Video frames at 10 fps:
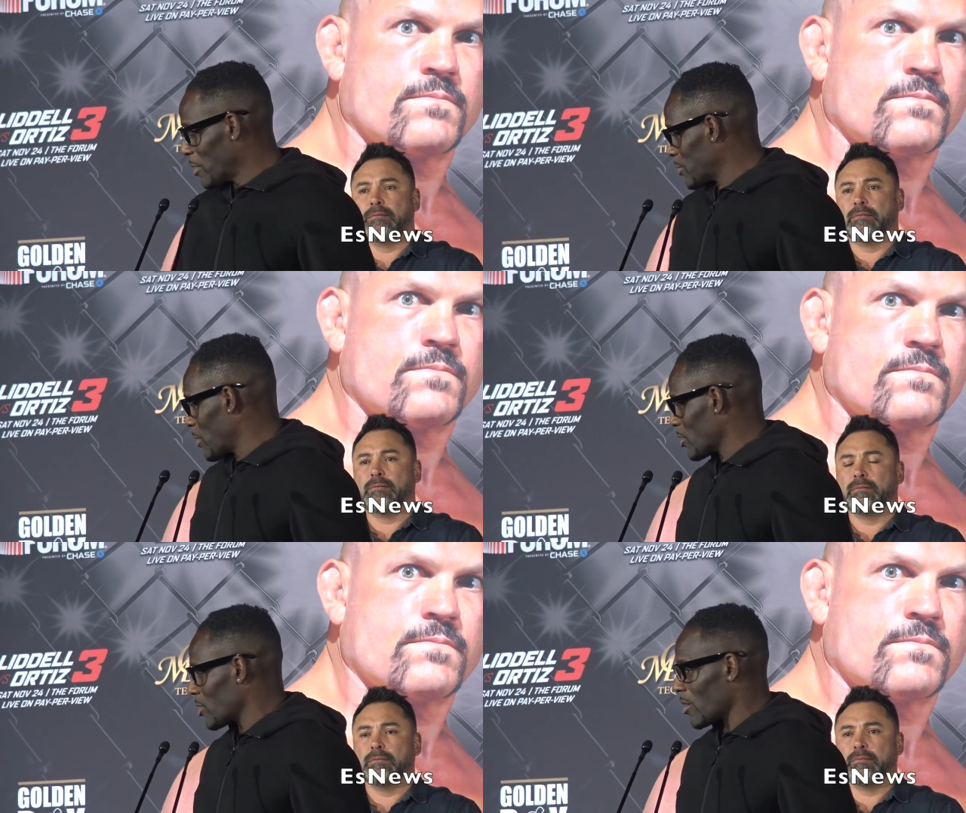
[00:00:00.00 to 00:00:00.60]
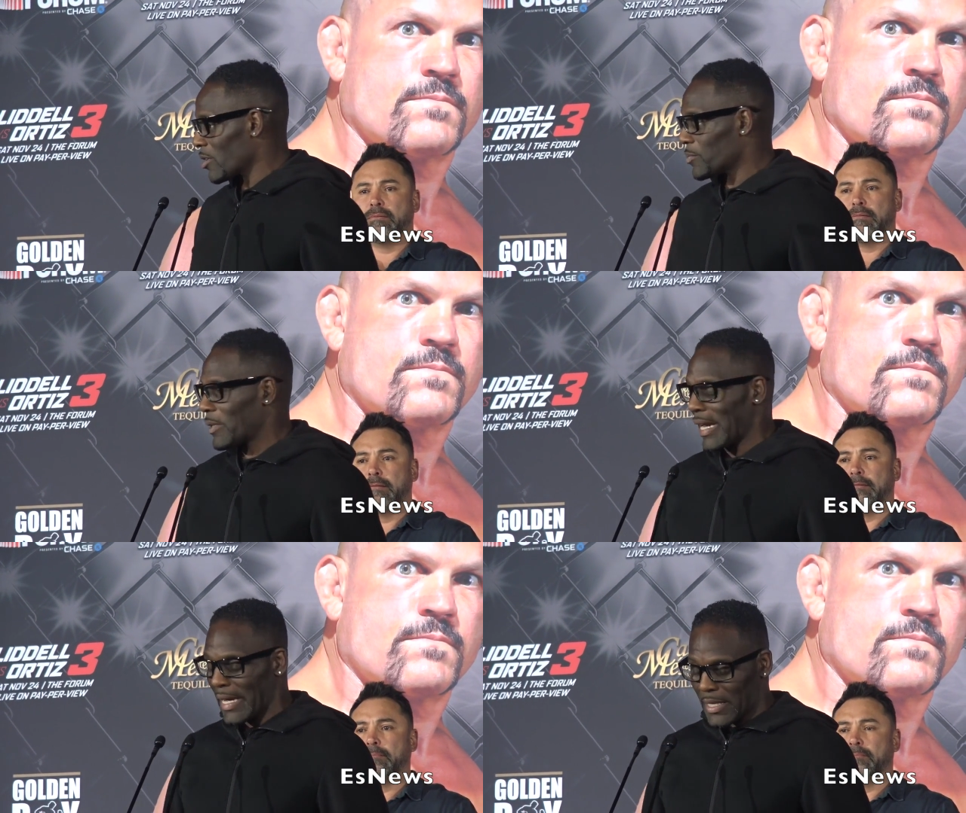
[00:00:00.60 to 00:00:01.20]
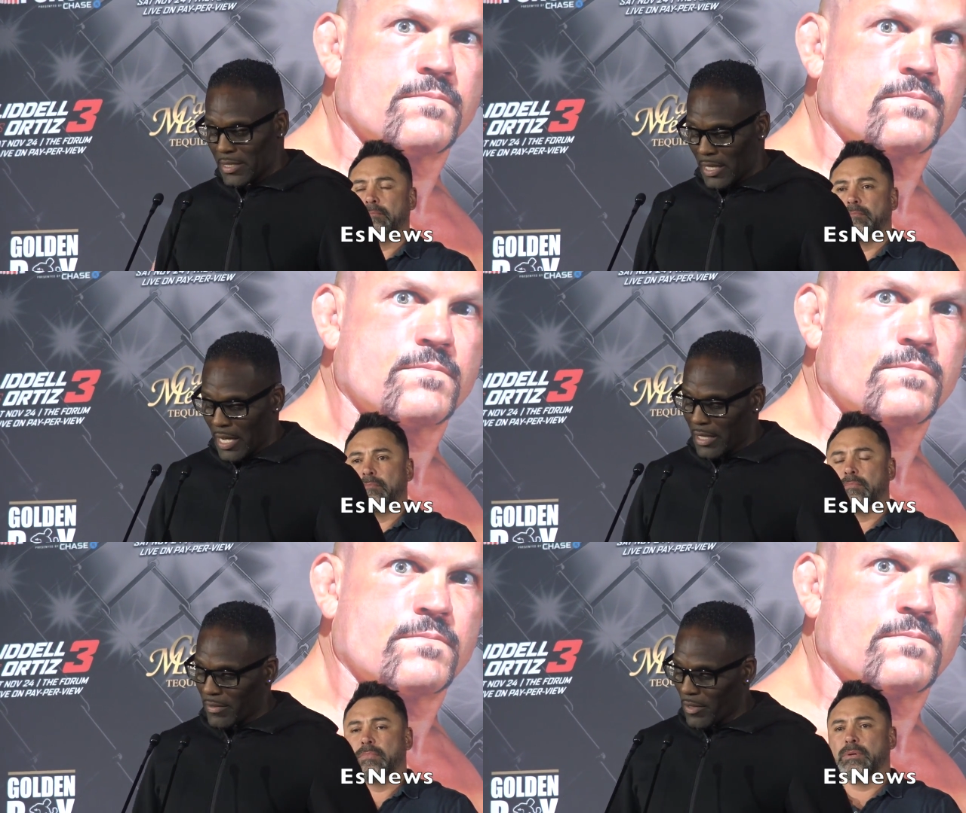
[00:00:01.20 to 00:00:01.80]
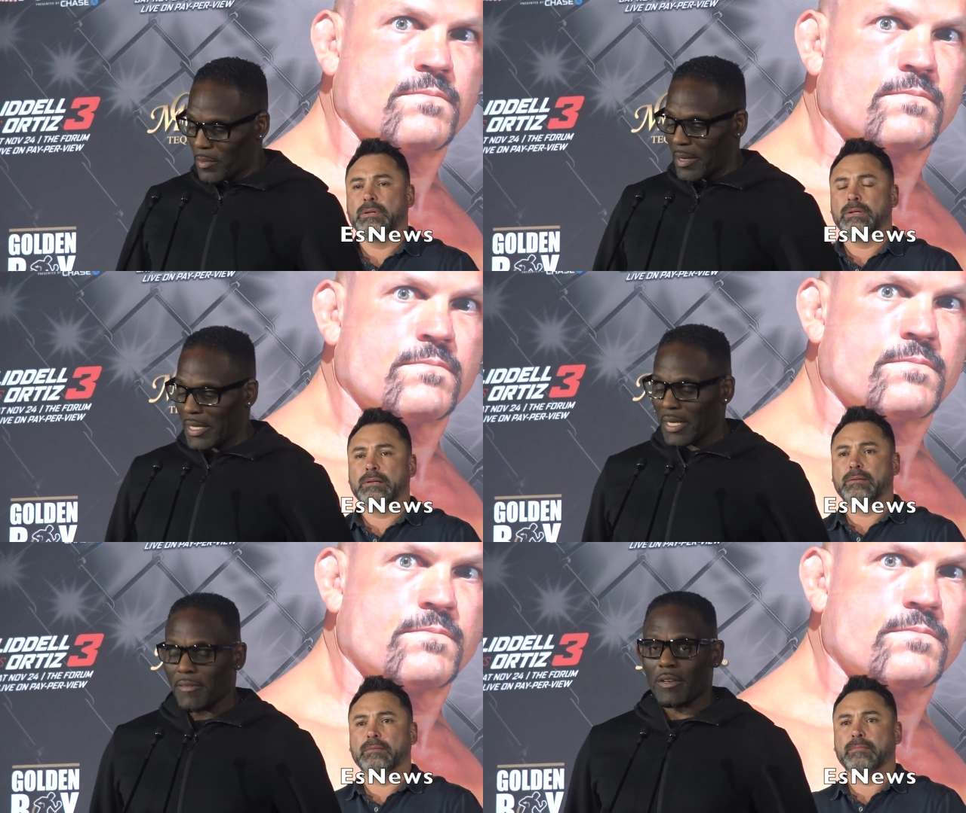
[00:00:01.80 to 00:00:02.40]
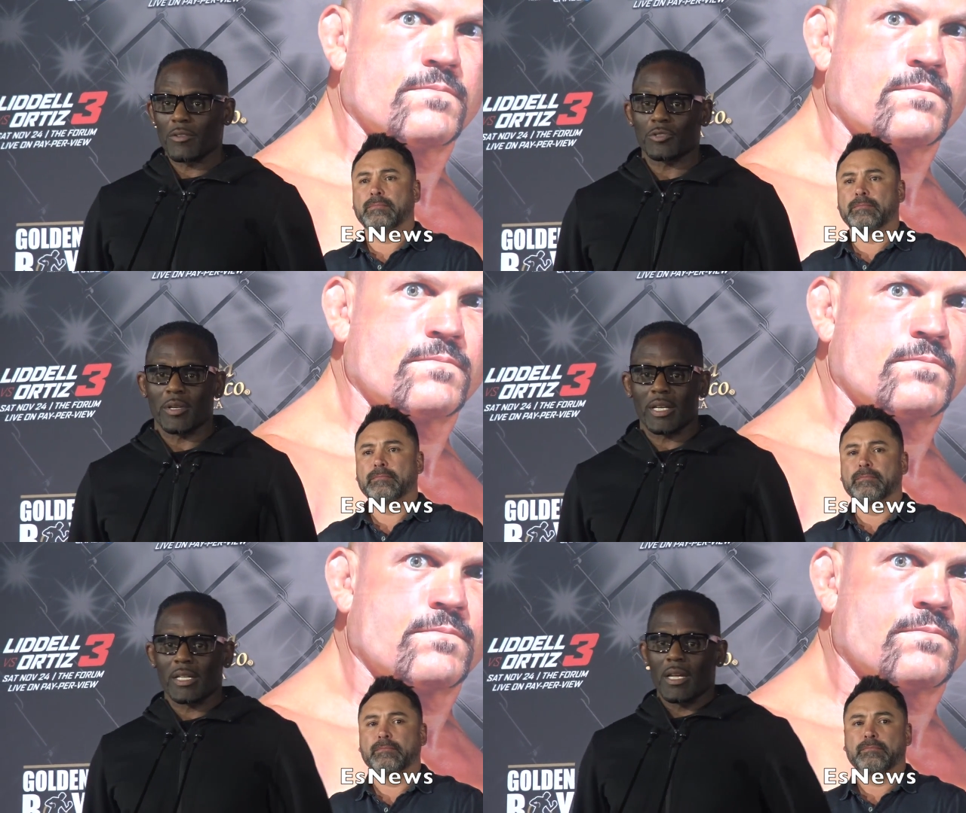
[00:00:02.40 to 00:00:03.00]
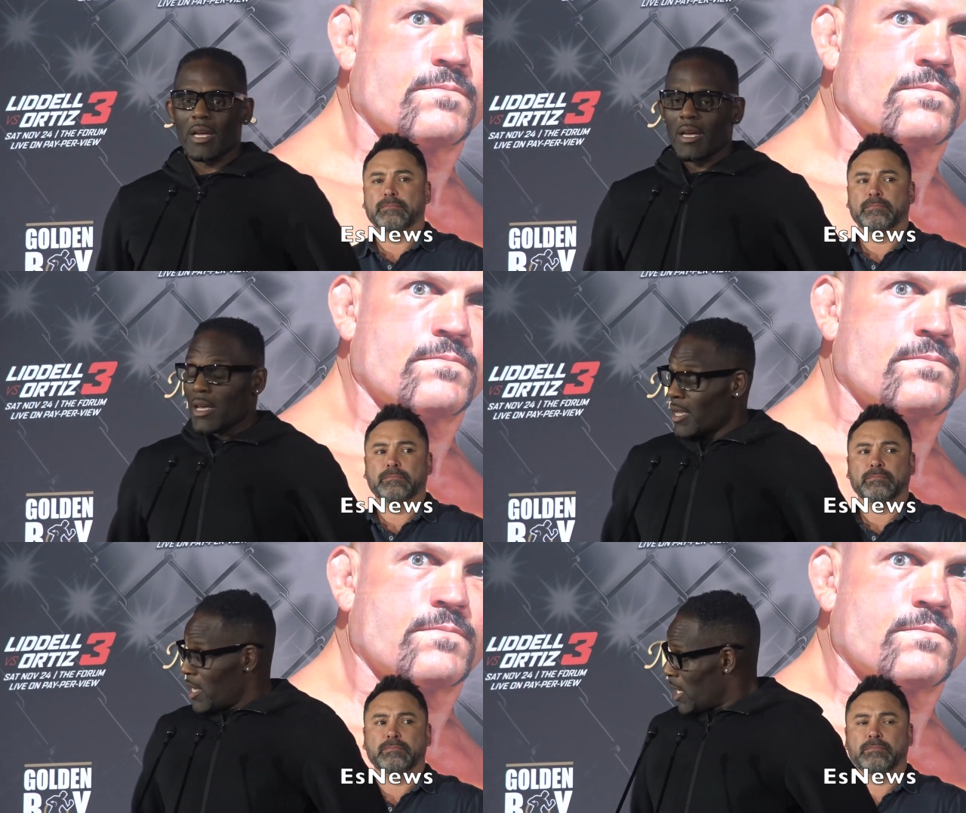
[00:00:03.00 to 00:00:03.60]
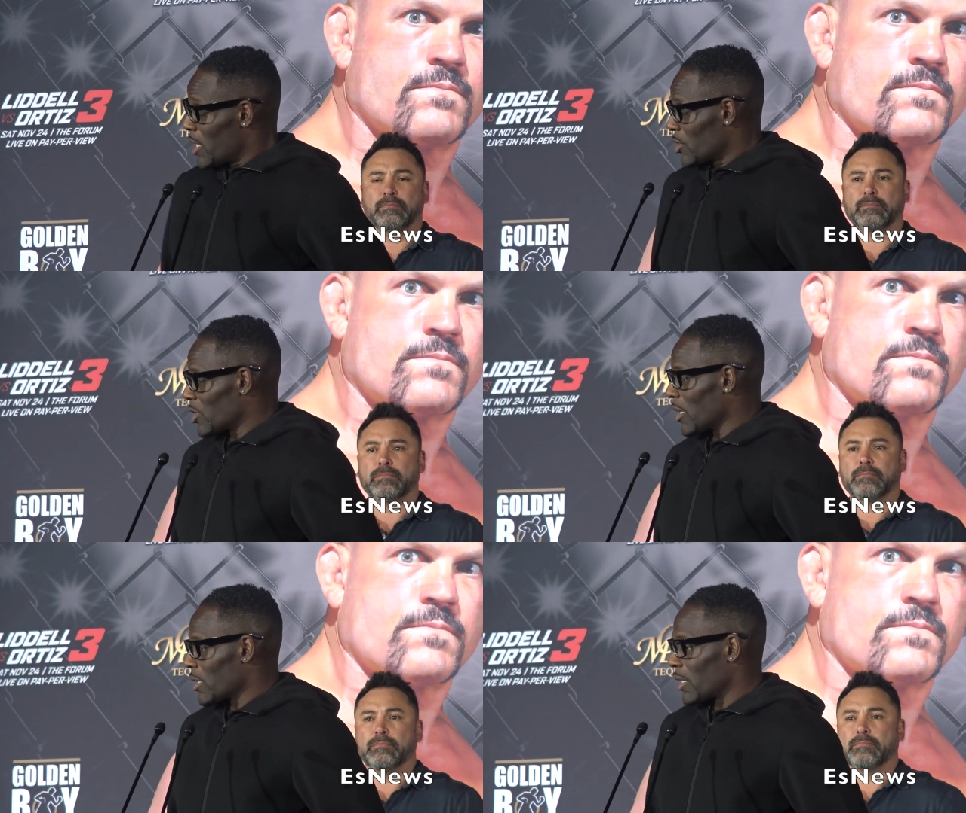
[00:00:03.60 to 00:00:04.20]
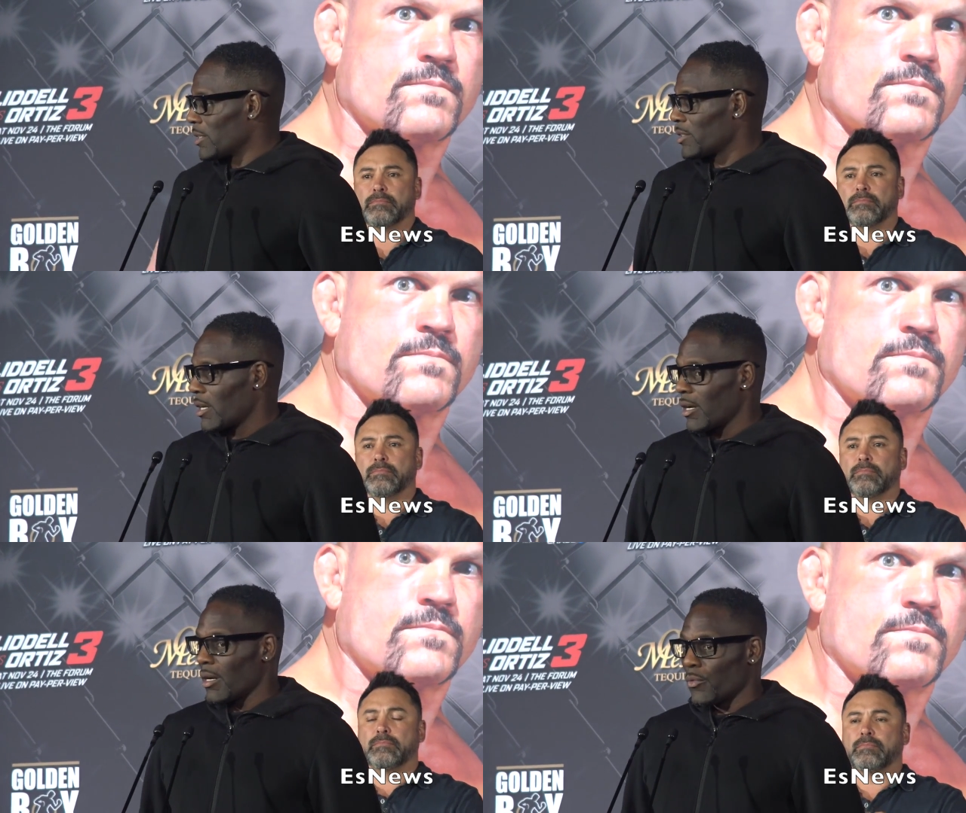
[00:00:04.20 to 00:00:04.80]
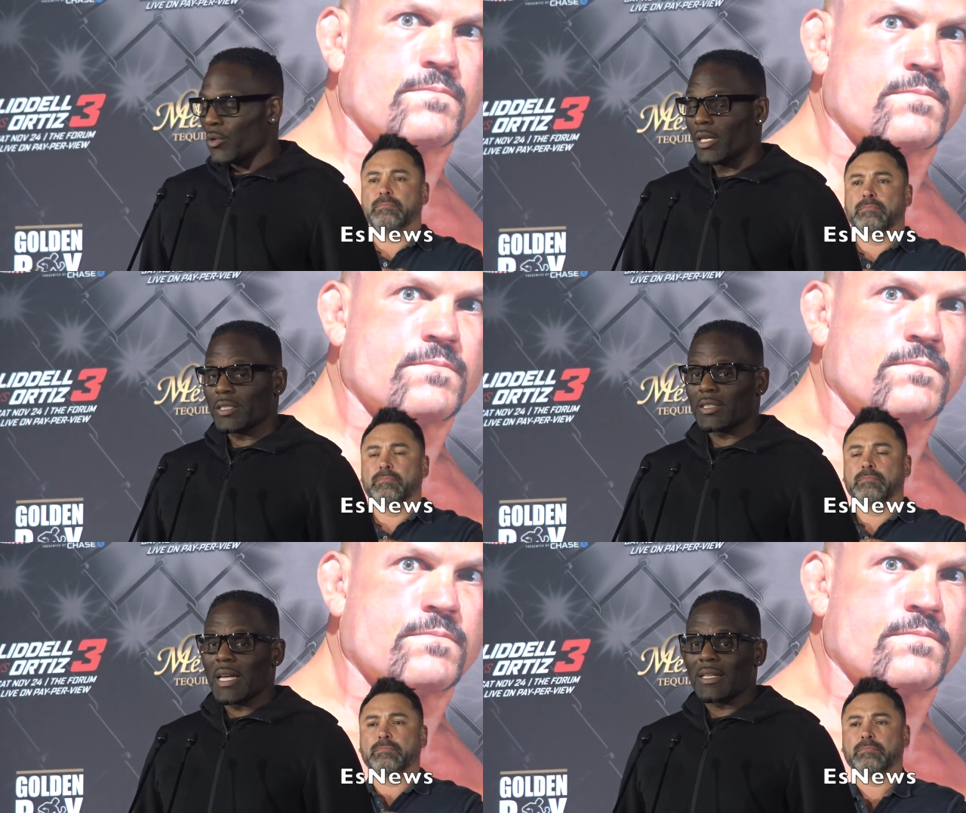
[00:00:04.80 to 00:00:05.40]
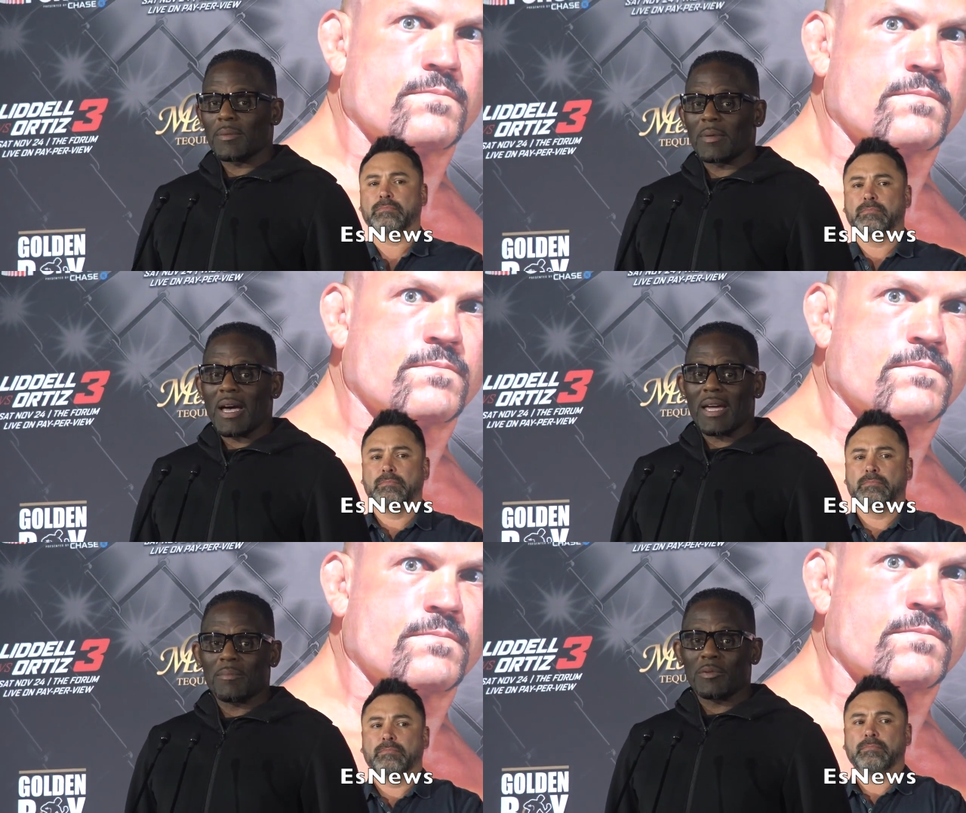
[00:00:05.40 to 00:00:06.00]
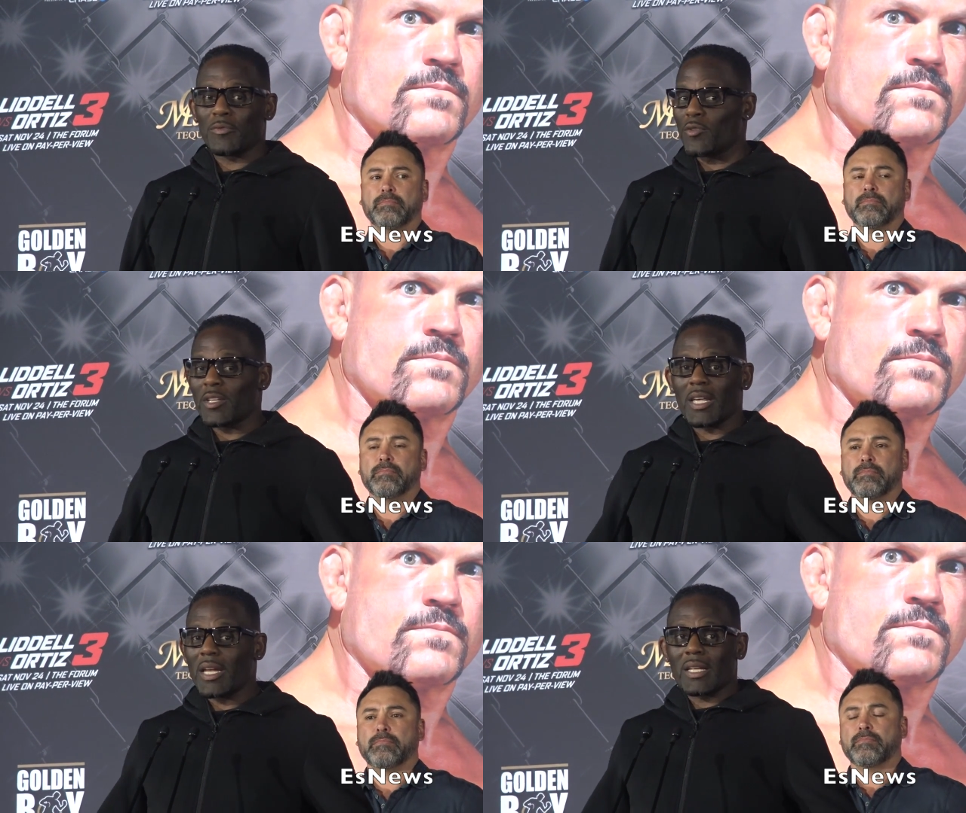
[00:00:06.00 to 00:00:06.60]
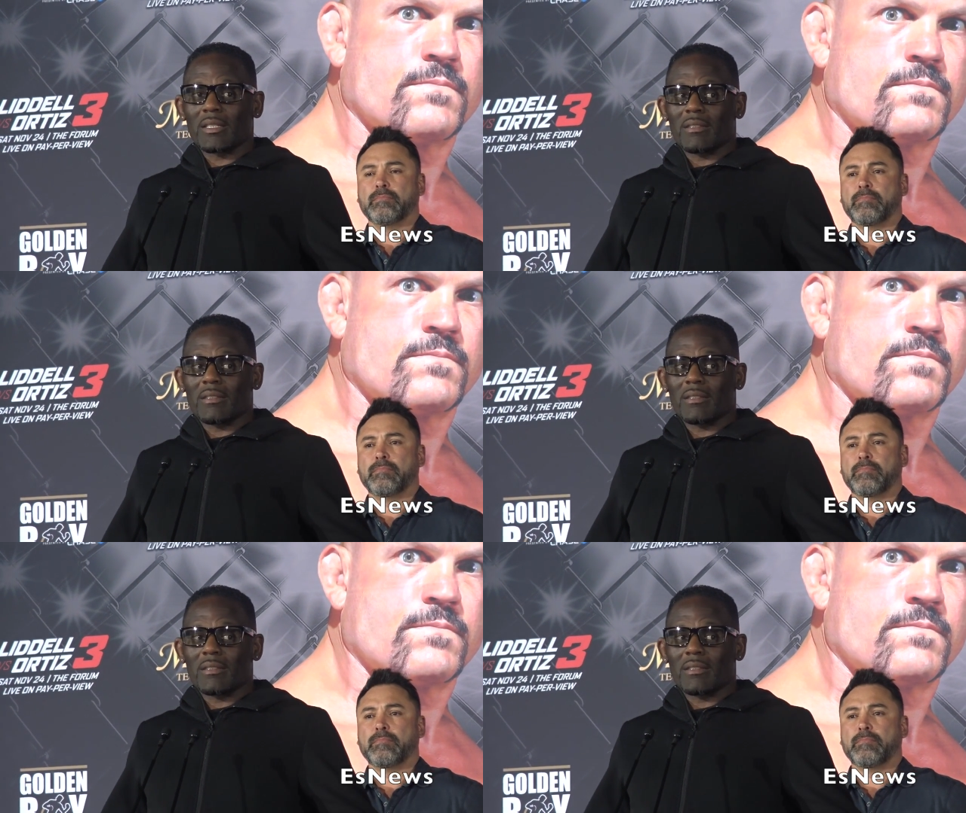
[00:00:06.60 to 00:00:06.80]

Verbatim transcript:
Speaker 1: of mixed martial arts, but I gotta say, out of everybody I've ever trained, Chuck is really a stand-up guy. And before that,